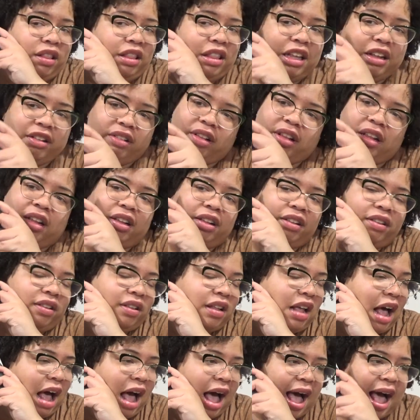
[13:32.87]
This is
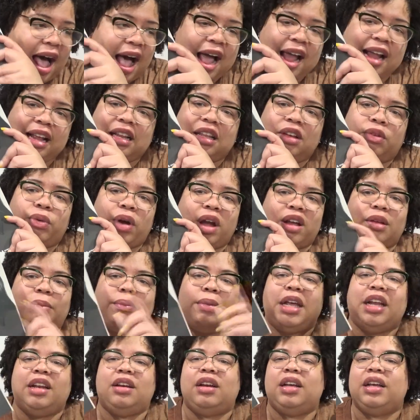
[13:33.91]
a highly
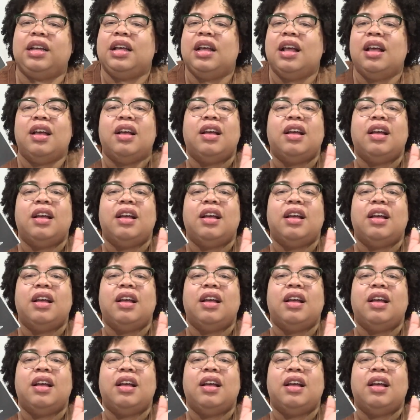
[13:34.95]
recommended